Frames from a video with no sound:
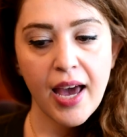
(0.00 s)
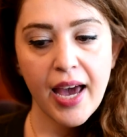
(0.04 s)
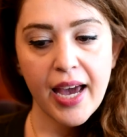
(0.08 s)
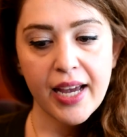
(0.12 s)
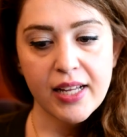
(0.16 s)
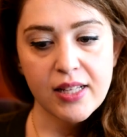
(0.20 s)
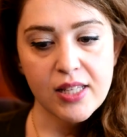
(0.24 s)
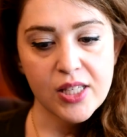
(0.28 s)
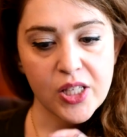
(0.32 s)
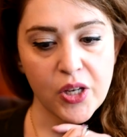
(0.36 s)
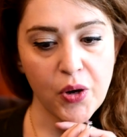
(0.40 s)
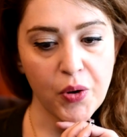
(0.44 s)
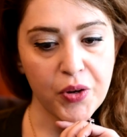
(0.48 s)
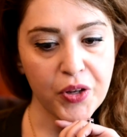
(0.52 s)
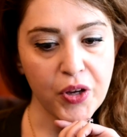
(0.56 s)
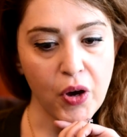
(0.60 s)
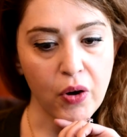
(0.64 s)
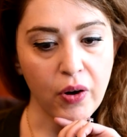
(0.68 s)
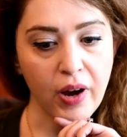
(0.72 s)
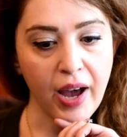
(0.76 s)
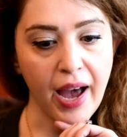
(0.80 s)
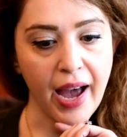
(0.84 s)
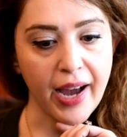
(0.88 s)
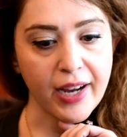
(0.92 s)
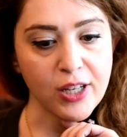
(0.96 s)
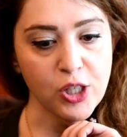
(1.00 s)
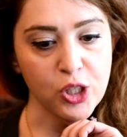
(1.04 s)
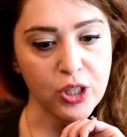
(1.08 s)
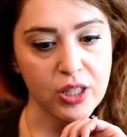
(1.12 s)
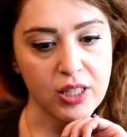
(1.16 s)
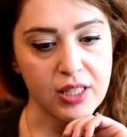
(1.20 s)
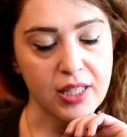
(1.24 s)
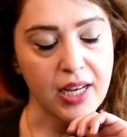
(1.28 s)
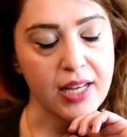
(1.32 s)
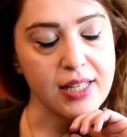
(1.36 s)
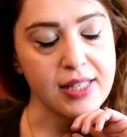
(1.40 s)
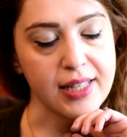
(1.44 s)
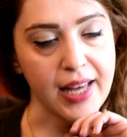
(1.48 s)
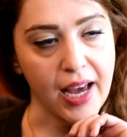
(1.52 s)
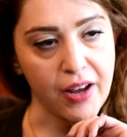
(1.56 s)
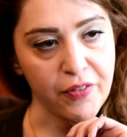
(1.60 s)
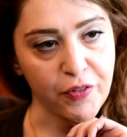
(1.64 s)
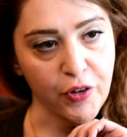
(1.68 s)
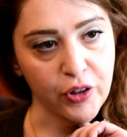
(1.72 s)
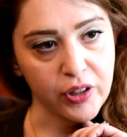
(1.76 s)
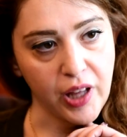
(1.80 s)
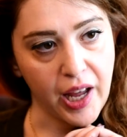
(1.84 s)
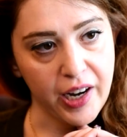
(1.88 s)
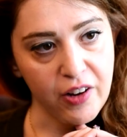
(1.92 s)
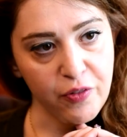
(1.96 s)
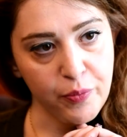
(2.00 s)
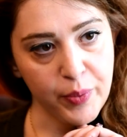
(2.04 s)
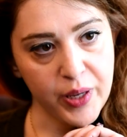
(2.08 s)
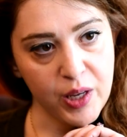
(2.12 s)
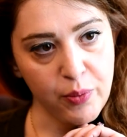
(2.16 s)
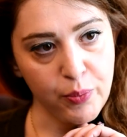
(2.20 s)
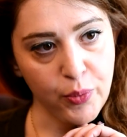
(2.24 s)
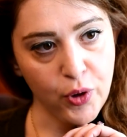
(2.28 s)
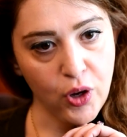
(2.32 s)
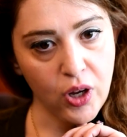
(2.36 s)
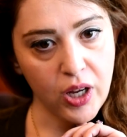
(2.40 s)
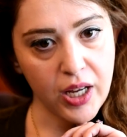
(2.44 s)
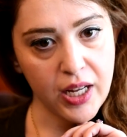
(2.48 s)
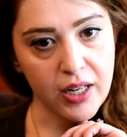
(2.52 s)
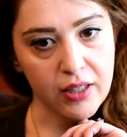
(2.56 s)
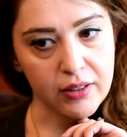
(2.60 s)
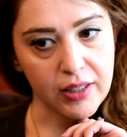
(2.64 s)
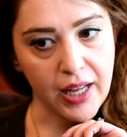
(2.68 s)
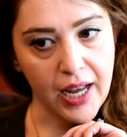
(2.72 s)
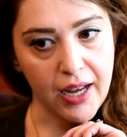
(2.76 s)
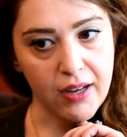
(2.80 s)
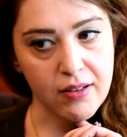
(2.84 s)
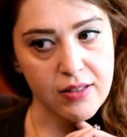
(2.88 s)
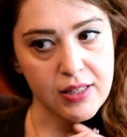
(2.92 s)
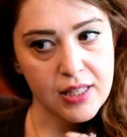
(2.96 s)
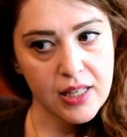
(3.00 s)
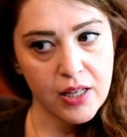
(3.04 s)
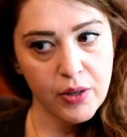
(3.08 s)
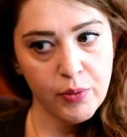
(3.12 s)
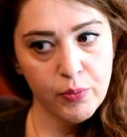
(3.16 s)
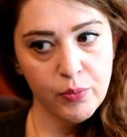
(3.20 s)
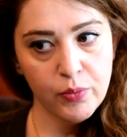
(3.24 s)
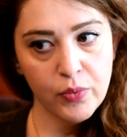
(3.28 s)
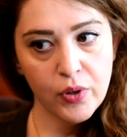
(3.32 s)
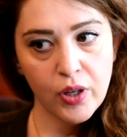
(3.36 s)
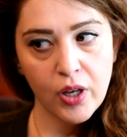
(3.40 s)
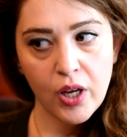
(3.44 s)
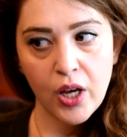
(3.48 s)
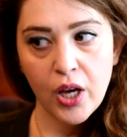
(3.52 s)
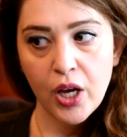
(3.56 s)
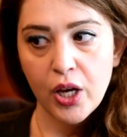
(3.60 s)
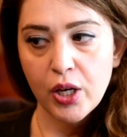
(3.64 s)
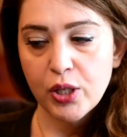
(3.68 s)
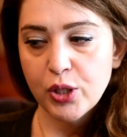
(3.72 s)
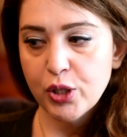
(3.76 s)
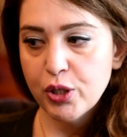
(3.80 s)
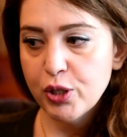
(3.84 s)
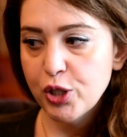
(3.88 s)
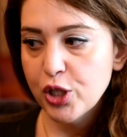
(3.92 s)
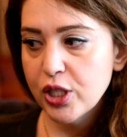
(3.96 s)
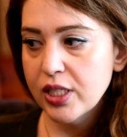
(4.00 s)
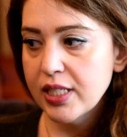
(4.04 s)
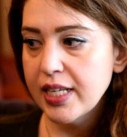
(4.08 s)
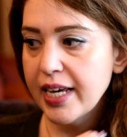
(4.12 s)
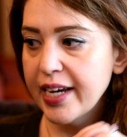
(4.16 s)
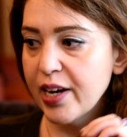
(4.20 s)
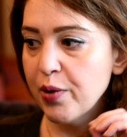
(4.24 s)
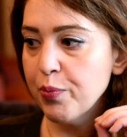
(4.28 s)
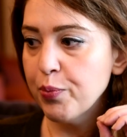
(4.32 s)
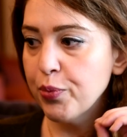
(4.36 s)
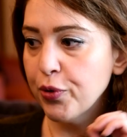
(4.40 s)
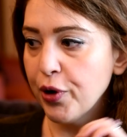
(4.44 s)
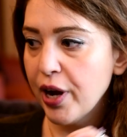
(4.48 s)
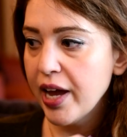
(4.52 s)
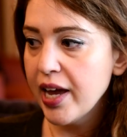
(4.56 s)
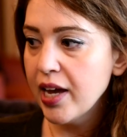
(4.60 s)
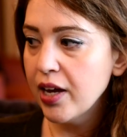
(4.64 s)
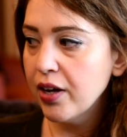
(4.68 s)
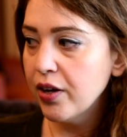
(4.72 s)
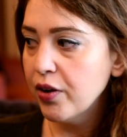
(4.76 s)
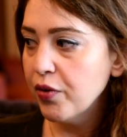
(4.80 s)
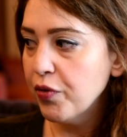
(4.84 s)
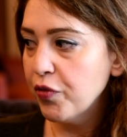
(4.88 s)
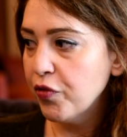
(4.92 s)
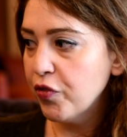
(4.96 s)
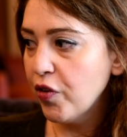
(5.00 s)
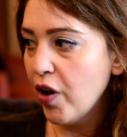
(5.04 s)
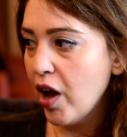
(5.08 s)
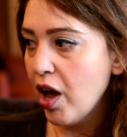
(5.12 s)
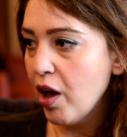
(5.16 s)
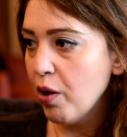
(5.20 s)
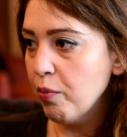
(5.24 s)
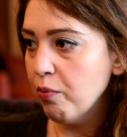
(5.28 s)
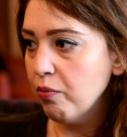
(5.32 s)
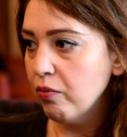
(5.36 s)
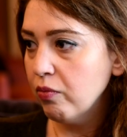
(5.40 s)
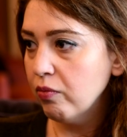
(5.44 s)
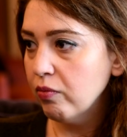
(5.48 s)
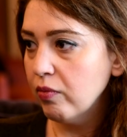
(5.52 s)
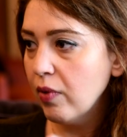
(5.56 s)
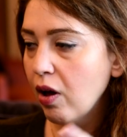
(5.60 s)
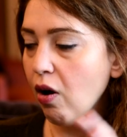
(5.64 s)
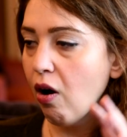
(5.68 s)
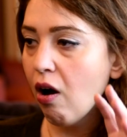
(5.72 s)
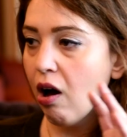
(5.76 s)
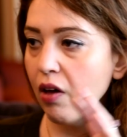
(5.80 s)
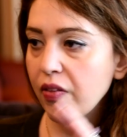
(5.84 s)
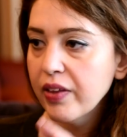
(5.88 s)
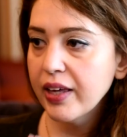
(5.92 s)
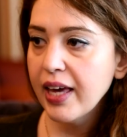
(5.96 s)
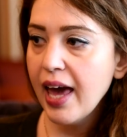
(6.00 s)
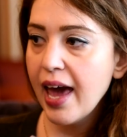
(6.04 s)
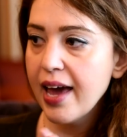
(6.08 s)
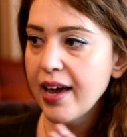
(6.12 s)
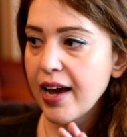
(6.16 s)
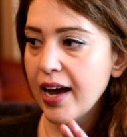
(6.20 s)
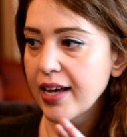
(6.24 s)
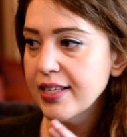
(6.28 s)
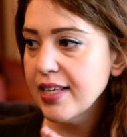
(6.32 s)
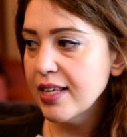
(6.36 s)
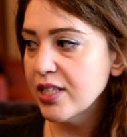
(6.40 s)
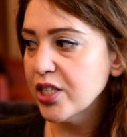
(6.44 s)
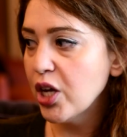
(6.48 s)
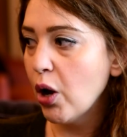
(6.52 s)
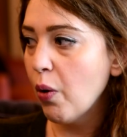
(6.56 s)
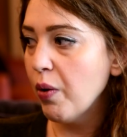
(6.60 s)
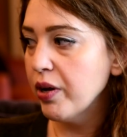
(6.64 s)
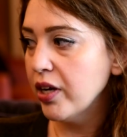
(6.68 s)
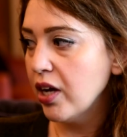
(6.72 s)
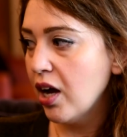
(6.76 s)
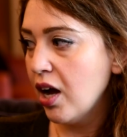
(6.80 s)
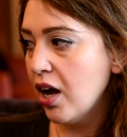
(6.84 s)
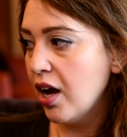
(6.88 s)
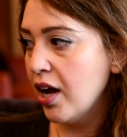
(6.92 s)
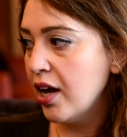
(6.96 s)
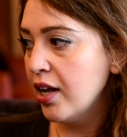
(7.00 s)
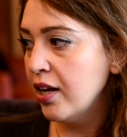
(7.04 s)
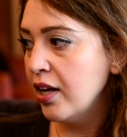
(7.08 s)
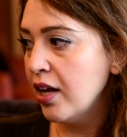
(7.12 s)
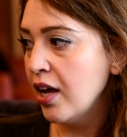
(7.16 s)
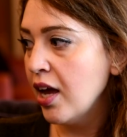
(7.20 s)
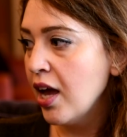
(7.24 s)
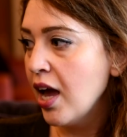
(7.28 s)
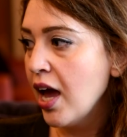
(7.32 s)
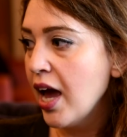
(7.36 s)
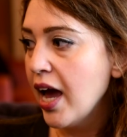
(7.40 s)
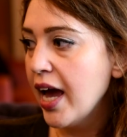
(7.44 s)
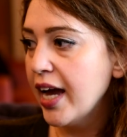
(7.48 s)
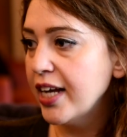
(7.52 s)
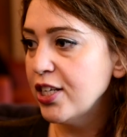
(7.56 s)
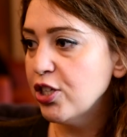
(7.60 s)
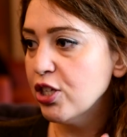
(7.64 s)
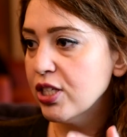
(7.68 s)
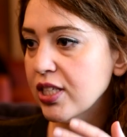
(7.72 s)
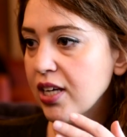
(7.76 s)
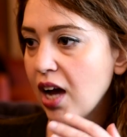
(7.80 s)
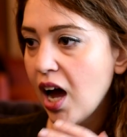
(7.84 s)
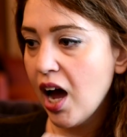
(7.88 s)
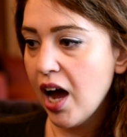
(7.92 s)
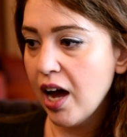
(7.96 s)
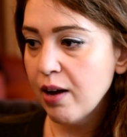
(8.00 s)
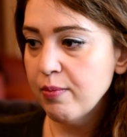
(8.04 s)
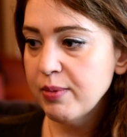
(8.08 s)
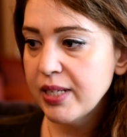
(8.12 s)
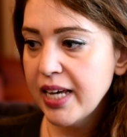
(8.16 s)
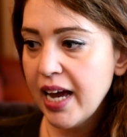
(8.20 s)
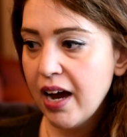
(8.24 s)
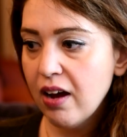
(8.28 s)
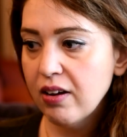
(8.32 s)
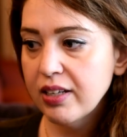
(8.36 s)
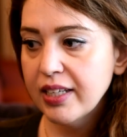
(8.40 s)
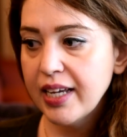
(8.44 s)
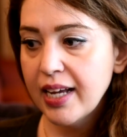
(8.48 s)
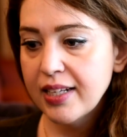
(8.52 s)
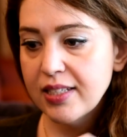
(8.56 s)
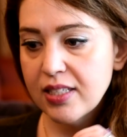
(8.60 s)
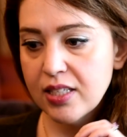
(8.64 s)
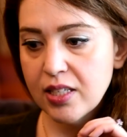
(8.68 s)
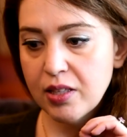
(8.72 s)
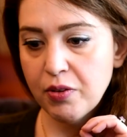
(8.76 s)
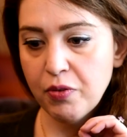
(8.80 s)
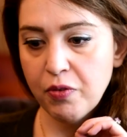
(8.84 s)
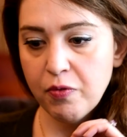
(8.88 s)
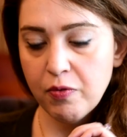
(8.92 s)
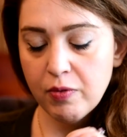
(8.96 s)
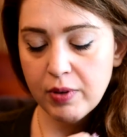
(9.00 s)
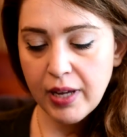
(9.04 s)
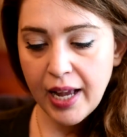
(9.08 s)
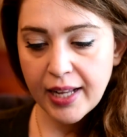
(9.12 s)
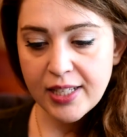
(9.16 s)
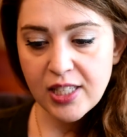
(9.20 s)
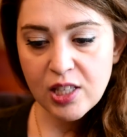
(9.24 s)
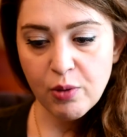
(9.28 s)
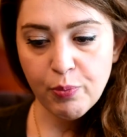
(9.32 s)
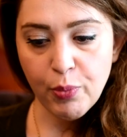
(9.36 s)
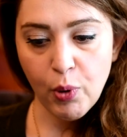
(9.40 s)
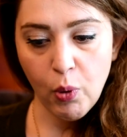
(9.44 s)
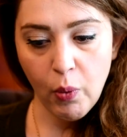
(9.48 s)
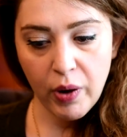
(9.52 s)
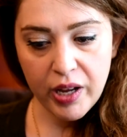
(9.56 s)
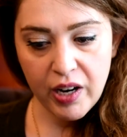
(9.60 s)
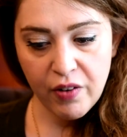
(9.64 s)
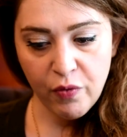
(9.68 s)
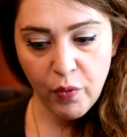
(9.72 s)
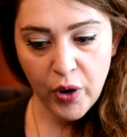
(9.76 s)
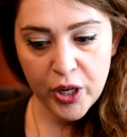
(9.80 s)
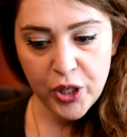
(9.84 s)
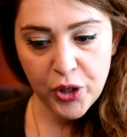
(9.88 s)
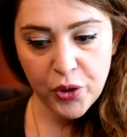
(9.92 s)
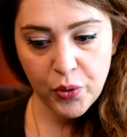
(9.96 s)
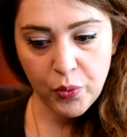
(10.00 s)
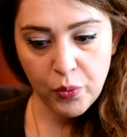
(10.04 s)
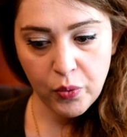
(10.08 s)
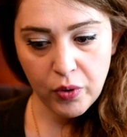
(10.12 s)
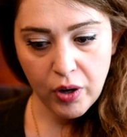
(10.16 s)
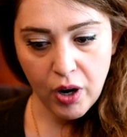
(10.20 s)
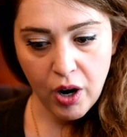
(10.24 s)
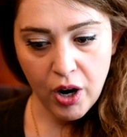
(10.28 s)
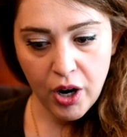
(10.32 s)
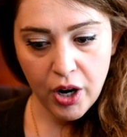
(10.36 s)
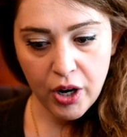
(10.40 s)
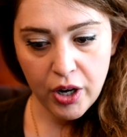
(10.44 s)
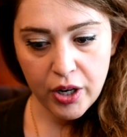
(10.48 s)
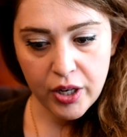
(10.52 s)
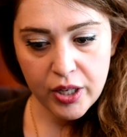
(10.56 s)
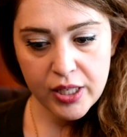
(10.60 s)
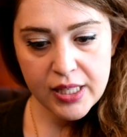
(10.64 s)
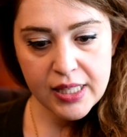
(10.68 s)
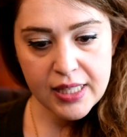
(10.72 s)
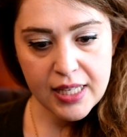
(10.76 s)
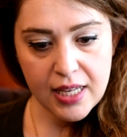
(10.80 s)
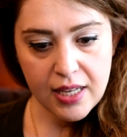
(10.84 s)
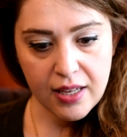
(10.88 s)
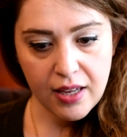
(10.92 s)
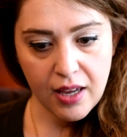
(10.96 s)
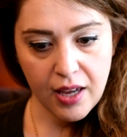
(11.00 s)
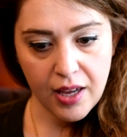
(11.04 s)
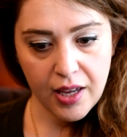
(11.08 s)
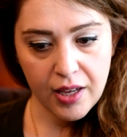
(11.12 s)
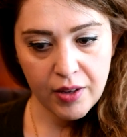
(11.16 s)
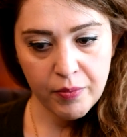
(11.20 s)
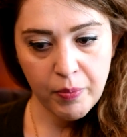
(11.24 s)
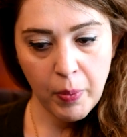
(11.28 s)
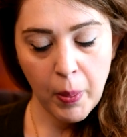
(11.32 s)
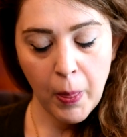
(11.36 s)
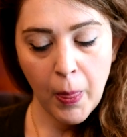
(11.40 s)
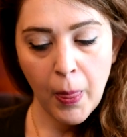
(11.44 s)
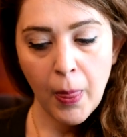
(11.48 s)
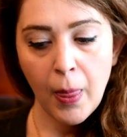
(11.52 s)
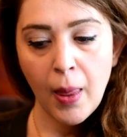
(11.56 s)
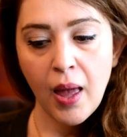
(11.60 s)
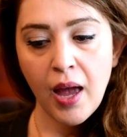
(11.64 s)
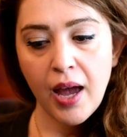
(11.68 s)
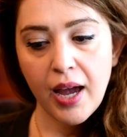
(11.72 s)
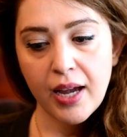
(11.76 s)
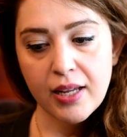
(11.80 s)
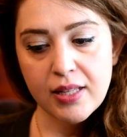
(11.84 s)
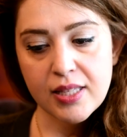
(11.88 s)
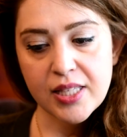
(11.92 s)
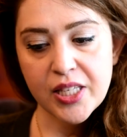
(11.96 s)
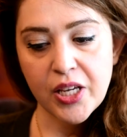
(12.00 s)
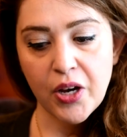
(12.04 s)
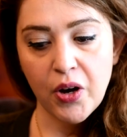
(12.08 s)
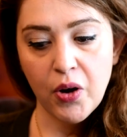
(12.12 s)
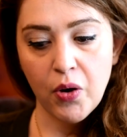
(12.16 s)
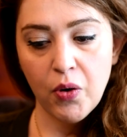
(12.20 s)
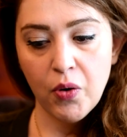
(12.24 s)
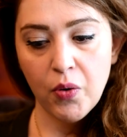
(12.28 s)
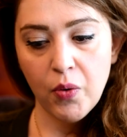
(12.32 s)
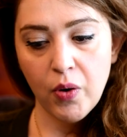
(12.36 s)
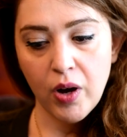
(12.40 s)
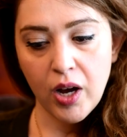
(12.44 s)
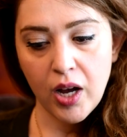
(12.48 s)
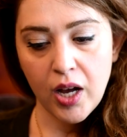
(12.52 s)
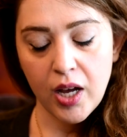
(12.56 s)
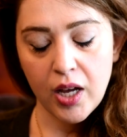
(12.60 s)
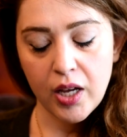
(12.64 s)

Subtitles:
And so yoga actually does that for a lot of people. It allows them to just take a break from all the chaos that's going on and just calm down, get to the point of what you are seeking. And so